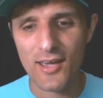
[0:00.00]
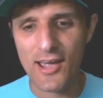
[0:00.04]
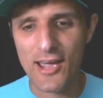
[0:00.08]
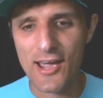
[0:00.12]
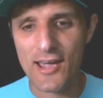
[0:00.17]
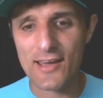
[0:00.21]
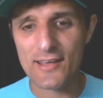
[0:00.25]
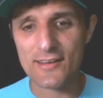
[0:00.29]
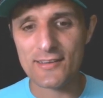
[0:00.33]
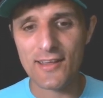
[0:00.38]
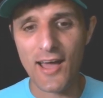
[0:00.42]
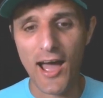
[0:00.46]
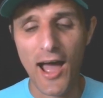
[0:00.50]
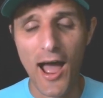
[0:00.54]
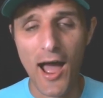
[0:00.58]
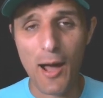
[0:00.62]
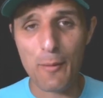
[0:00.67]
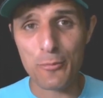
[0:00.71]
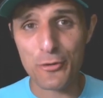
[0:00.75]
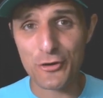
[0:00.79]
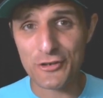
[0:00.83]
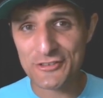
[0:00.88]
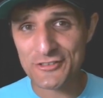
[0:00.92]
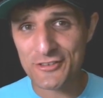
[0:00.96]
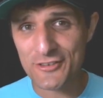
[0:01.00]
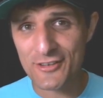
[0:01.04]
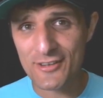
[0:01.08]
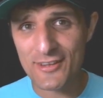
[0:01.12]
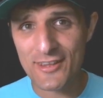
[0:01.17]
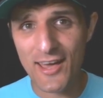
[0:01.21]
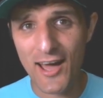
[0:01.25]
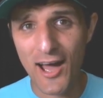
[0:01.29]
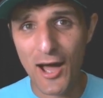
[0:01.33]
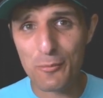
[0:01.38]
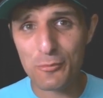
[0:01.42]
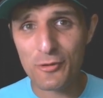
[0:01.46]
And
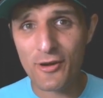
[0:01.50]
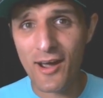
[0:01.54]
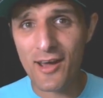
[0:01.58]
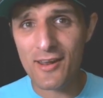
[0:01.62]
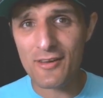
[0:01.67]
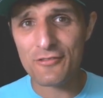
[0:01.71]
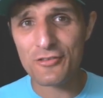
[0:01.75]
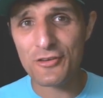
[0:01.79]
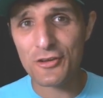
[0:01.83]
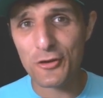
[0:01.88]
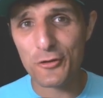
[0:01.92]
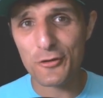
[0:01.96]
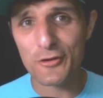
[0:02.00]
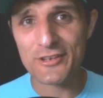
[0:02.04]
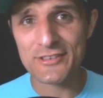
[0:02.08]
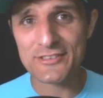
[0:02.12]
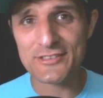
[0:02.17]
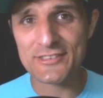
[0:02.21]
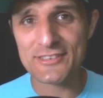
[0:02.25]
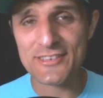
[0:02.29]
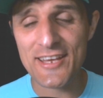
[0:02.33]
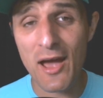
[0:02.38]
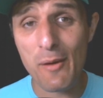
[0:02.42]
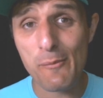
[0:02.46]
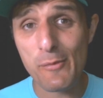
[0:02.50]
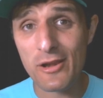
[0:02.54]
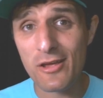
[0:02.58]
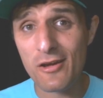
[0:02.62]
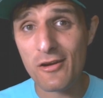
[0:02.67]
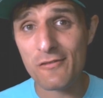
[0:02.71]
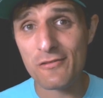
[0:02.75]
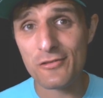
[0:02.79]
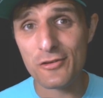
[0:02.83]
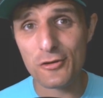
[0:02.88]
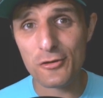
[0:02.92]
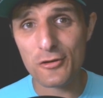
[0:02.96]
personally, I'm kind of curious to see how
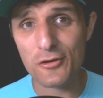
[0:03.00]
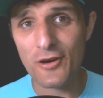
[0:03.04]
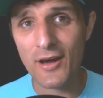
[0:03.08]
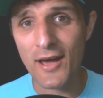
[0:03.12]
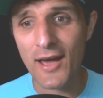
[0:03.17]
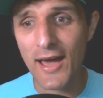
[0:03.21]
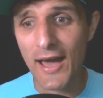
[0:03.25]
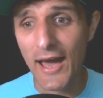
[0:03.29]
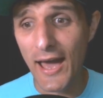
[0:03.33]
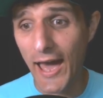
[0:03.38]
many of you